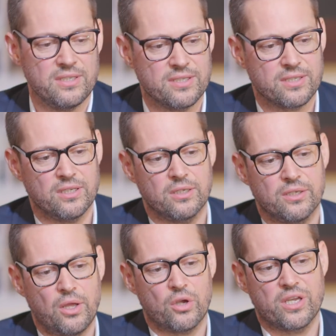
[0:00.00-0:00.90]
is
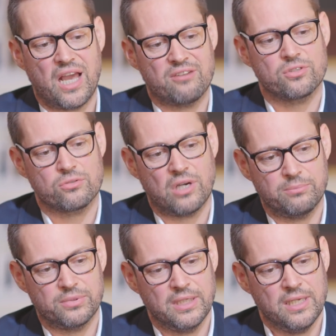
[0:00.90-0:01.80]
uh, a calf
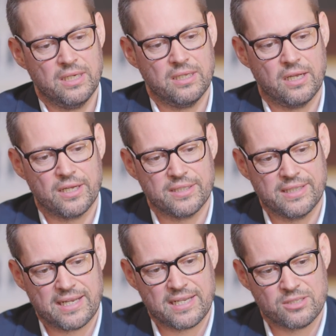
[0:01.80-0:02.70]
strap uh,
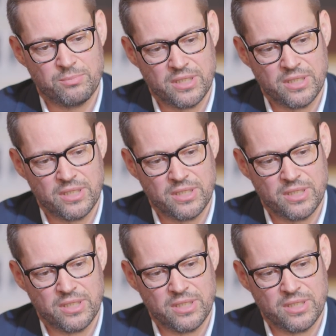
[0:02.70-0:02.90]
that has